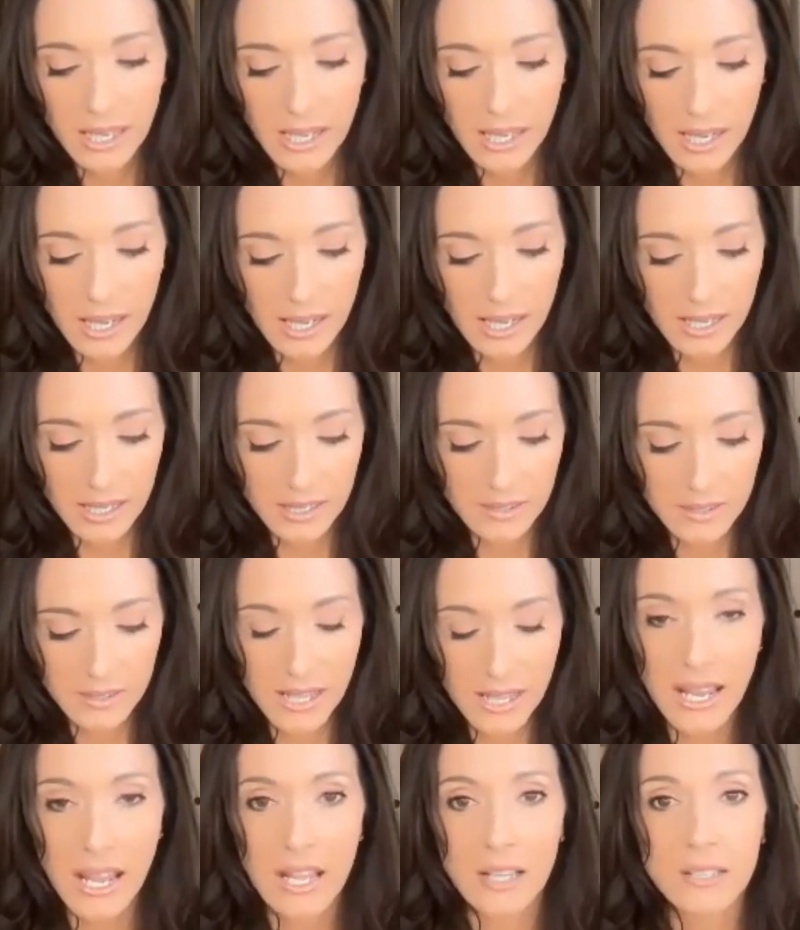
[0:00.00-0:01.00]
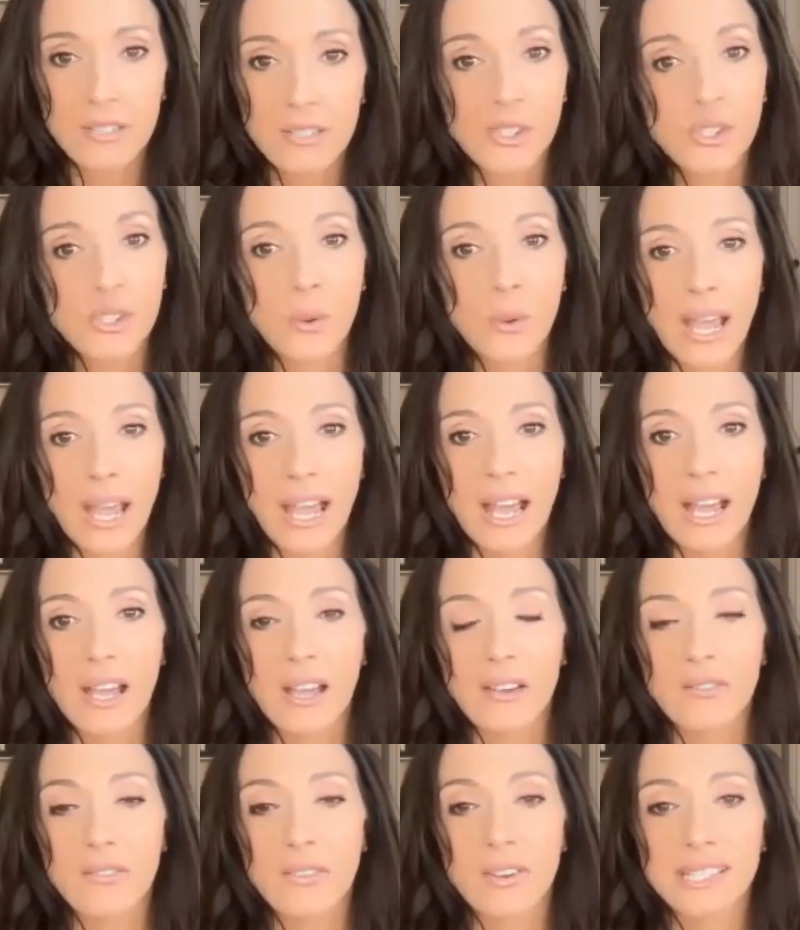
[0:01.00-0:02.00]
and they also
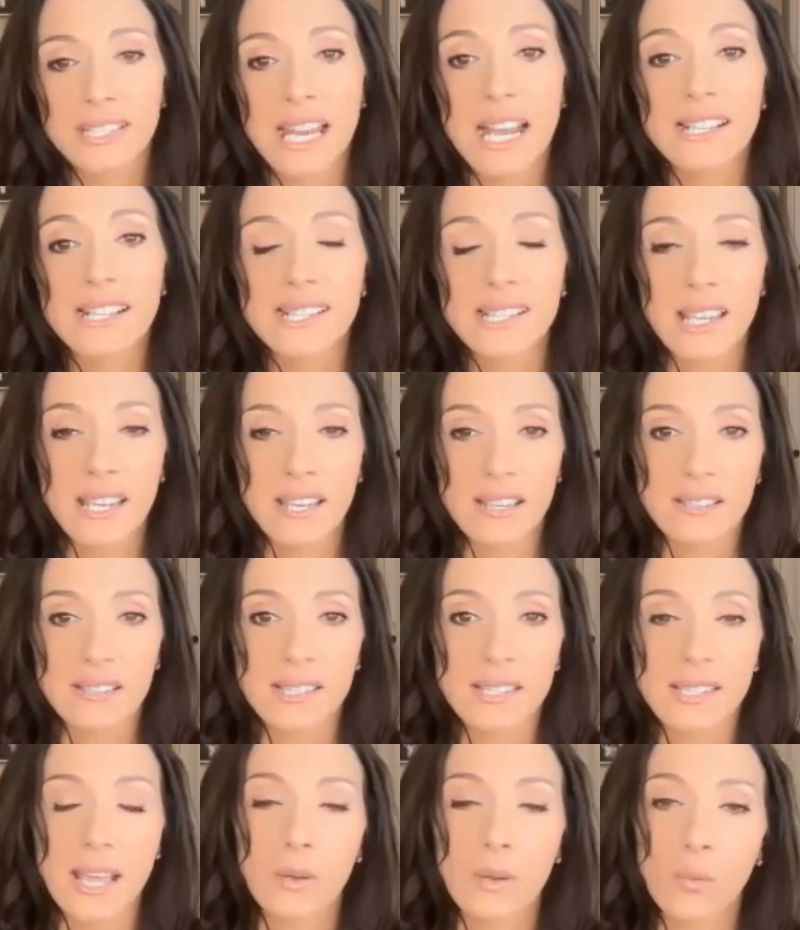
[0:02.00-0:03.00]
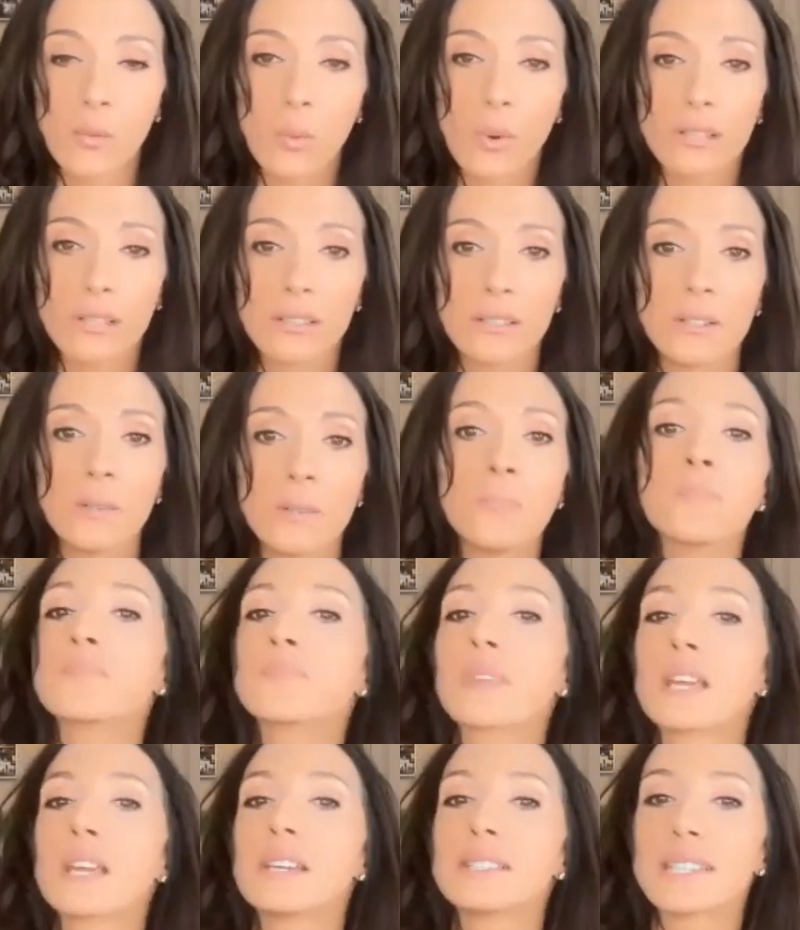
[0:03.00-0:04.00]
have test kits that will
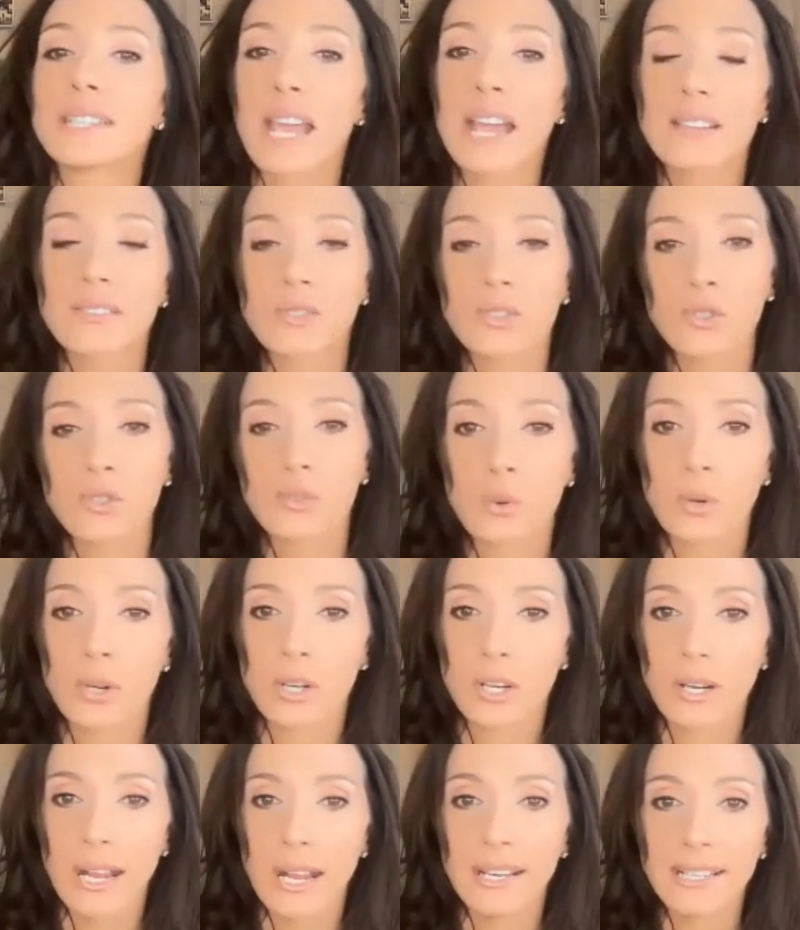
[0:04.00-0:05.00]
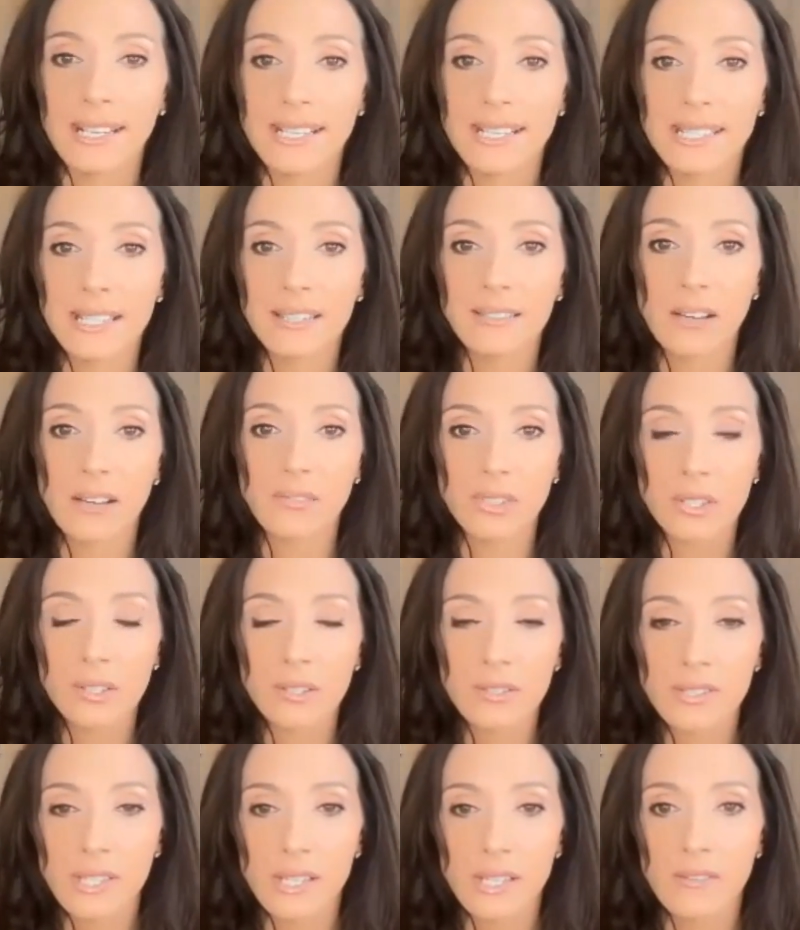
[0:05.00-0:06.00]
test your NAD
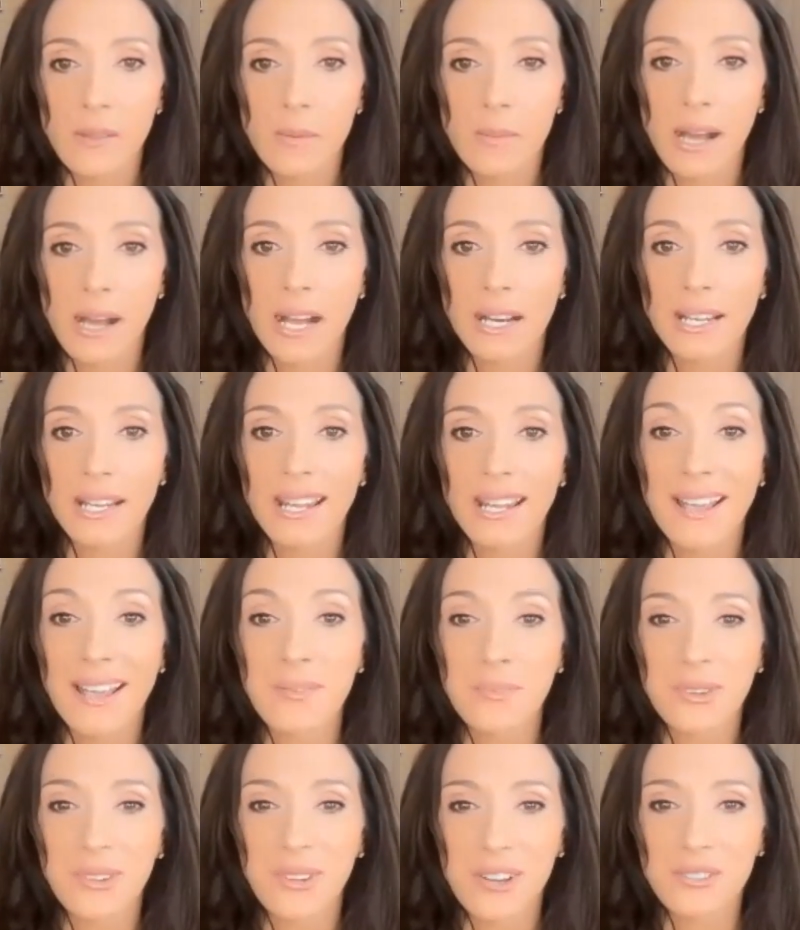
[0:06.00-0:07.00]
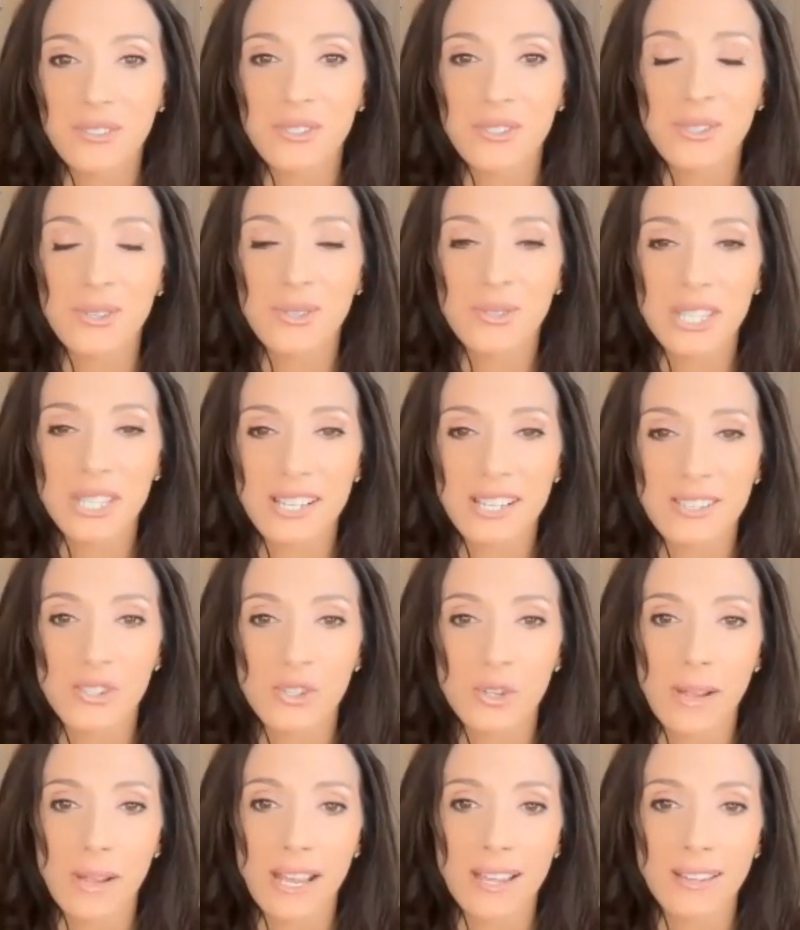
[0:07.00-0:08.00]
levels in the body and will also test
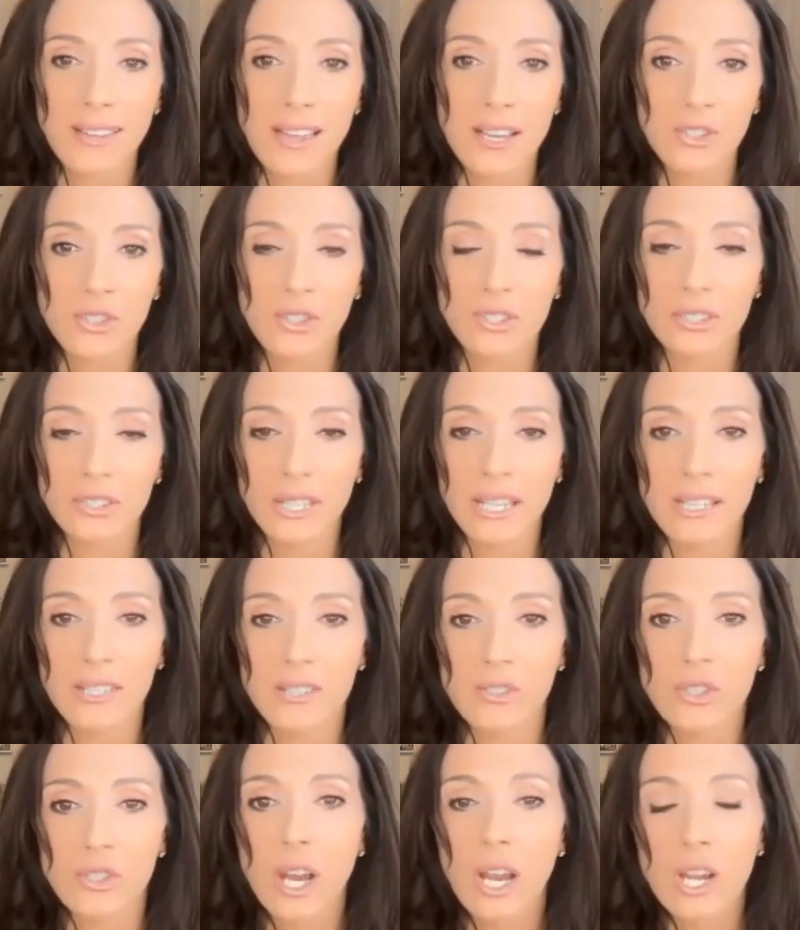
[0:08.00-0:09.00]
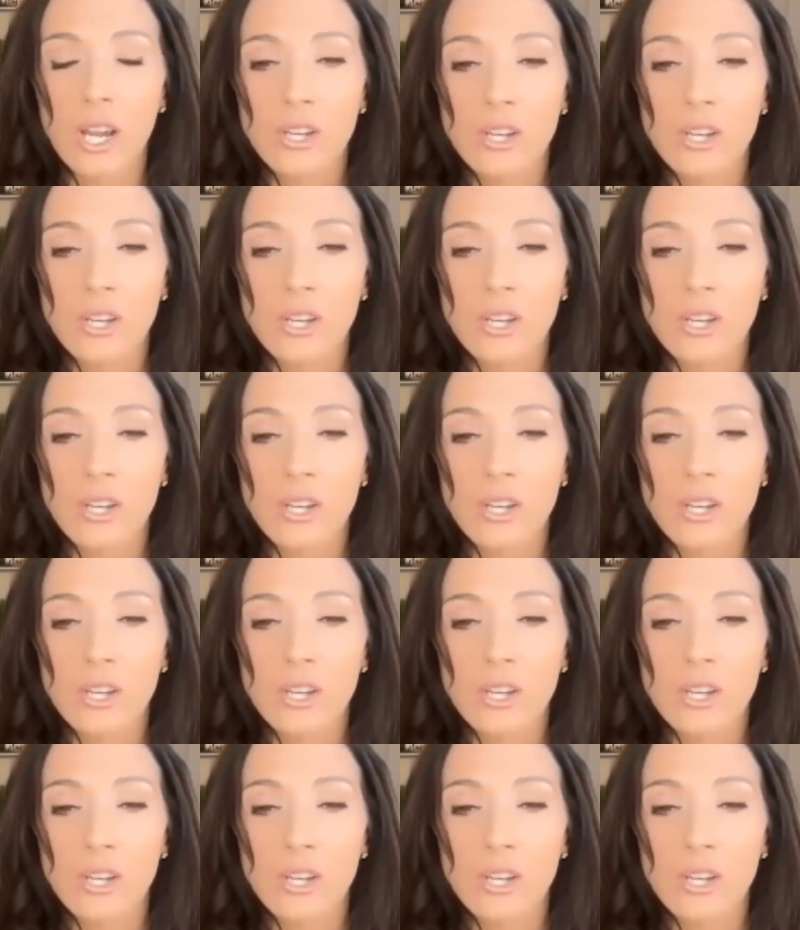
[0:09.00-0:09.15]
your biological age.